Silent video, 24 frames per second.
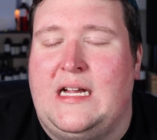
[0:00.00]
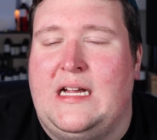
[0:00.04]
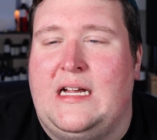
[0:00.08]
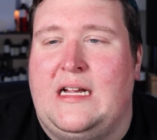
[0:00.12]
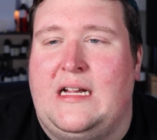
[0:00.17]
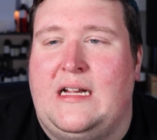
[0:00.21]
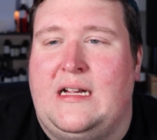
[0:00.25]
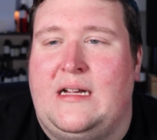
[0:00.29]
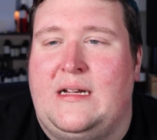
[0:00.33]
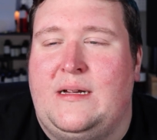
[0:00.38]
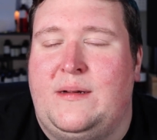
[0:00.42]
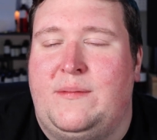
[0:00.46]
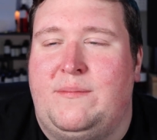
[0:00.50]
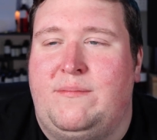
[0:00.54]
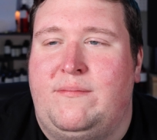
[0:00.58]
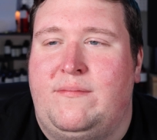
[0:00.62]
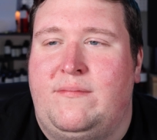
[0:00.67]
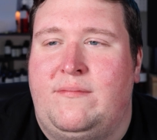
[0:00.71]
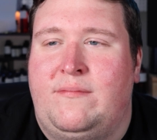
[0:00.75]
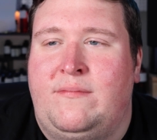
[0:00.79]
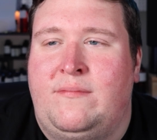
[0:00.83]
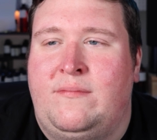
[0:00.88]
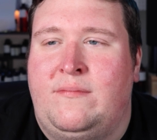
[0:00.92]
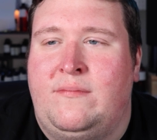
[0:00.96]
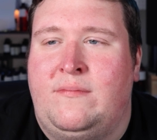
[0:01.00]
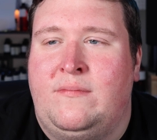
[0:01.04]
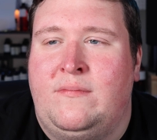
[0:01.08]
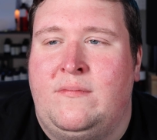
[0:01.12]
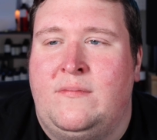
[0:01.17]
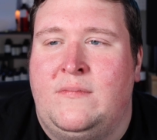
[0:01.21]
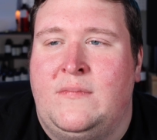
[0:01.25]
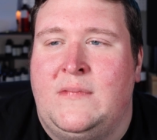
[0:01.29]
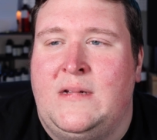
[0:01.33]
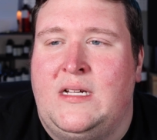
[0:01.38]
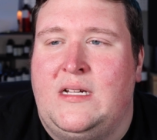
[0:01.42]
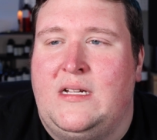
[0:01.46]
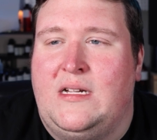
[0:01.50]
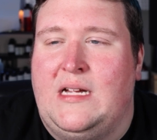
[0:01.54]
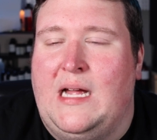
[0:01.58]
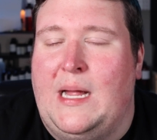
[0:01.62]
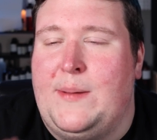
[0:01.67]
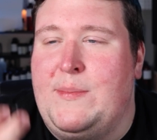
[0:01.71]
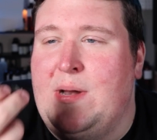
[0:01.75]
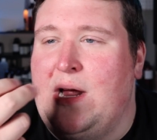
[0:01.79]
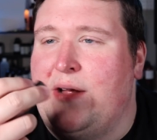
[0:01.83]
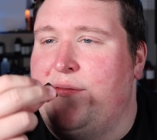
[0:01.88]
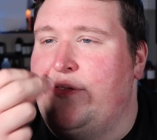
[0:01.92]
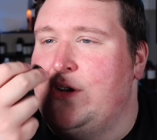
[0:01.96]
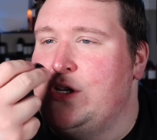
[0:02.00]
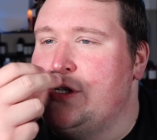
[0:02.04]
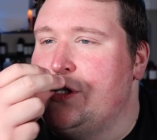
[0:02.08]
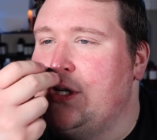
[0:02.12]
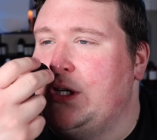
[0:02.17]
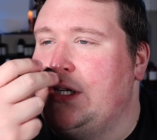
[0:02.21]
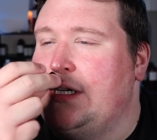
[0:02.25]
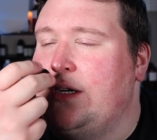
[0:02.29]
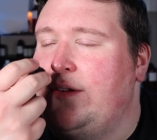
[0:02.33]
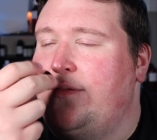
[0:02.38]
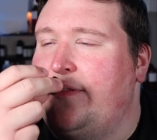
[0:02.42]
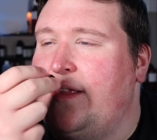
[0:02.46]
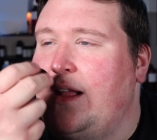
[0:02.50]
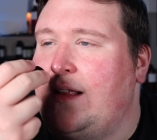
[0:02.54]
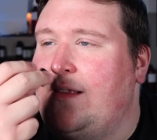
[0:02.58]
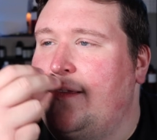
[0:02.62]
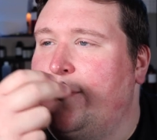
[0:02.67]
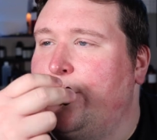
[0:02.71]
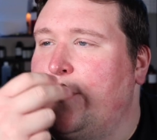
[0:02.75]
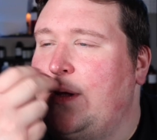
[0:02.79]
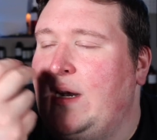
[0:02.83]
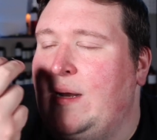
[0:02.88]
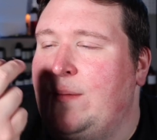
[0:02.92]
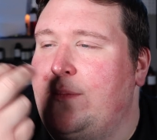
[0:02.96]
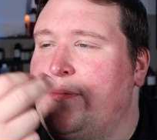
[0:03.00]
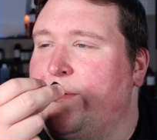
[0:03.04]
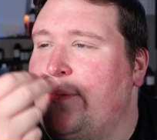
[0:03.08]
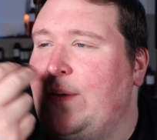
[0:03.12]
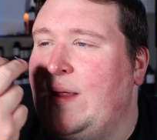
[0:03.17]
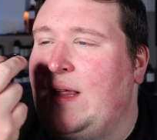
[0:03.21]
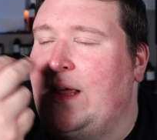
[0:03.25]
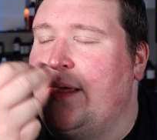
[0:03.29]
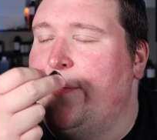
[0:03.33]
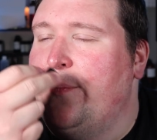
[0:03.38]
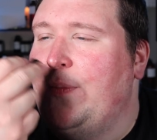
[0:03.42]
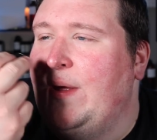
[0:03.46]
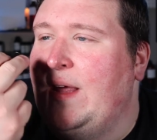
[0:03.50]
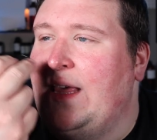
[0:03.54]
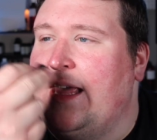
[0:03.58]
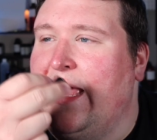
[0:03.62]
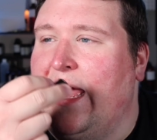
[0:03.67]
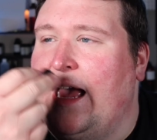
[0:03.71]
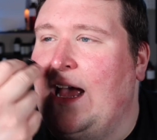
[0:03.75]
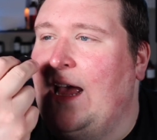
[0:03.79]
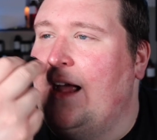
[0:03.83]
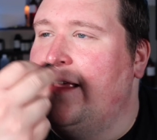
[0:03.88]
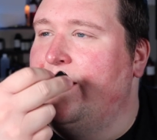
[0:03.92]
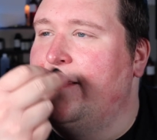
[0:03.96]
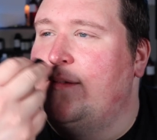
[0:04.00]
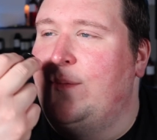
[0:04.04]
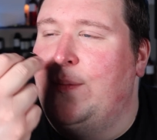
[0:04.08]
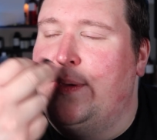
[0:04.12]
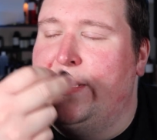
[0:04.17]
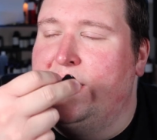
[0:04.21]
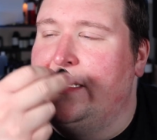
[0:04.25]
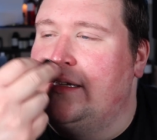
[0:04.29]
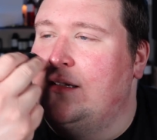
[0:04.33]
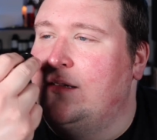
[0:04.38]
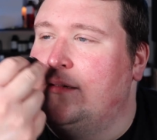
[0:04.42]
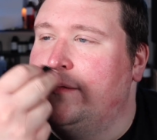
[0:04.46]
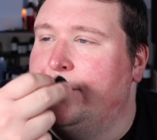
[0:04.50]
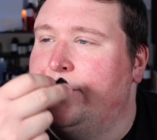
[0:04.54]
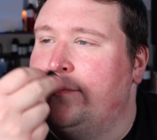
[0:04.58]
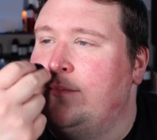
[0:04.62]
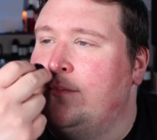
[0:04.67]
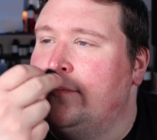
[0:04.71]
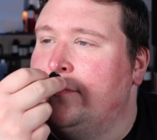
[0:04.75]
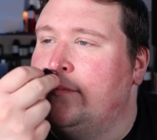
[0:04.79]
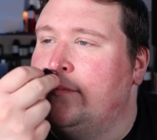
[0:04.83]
I'm not for sure if that's what I'm smelling, but yeah, I smell